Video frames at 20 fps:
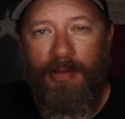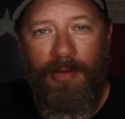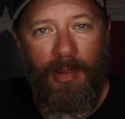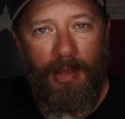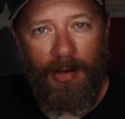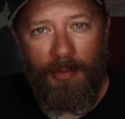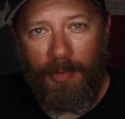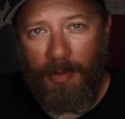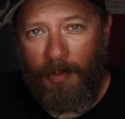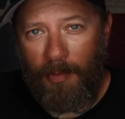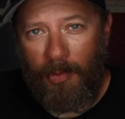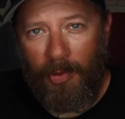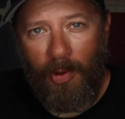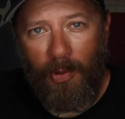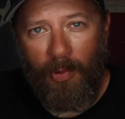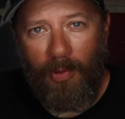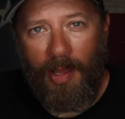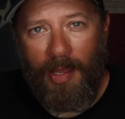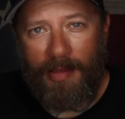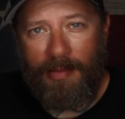A lot of people
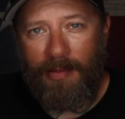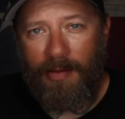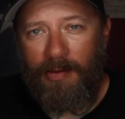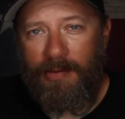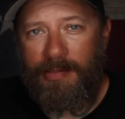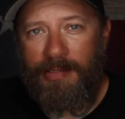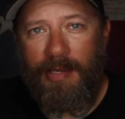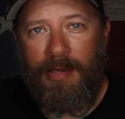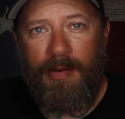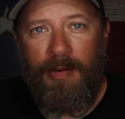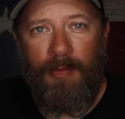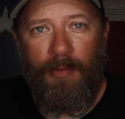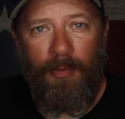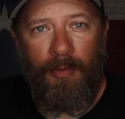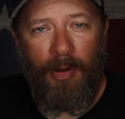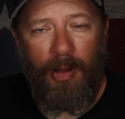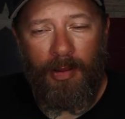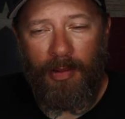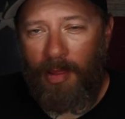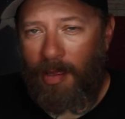don't like those.
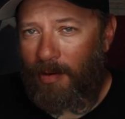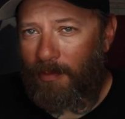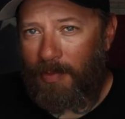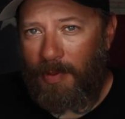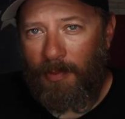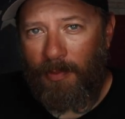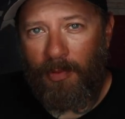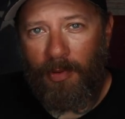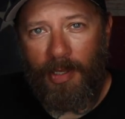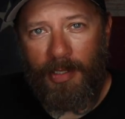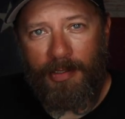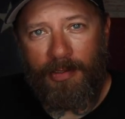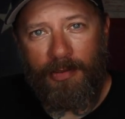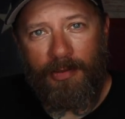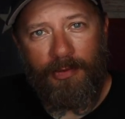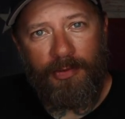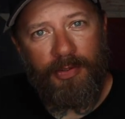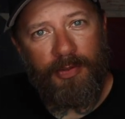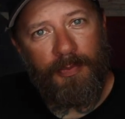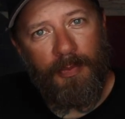A lot of people like to
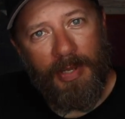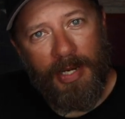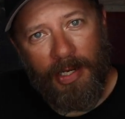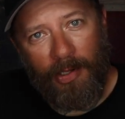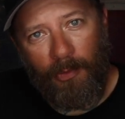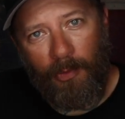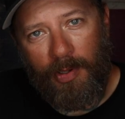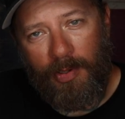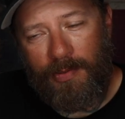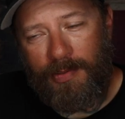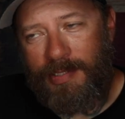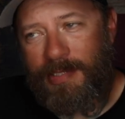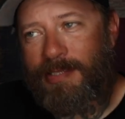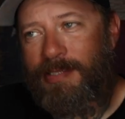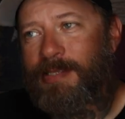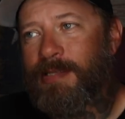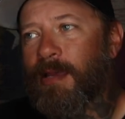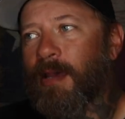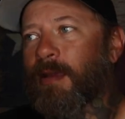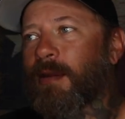use spinning reels
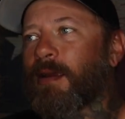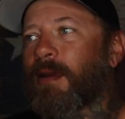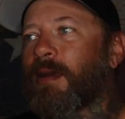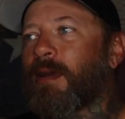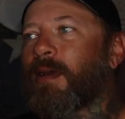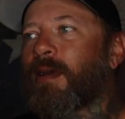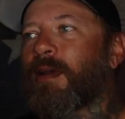instead.